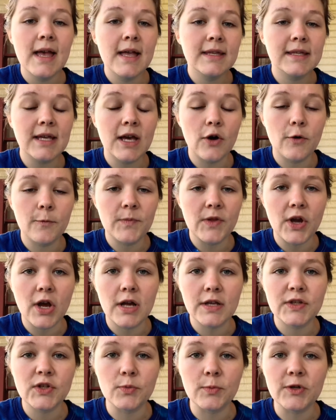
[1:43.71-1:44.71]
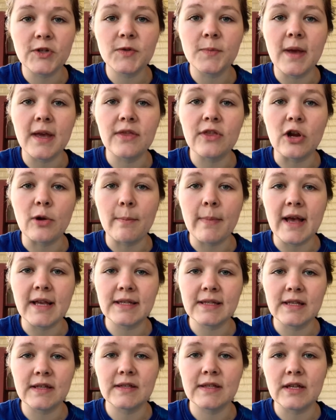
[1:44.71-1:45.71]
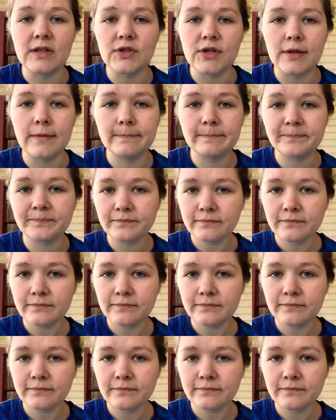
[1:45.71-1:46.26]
to help the customers make their best decision.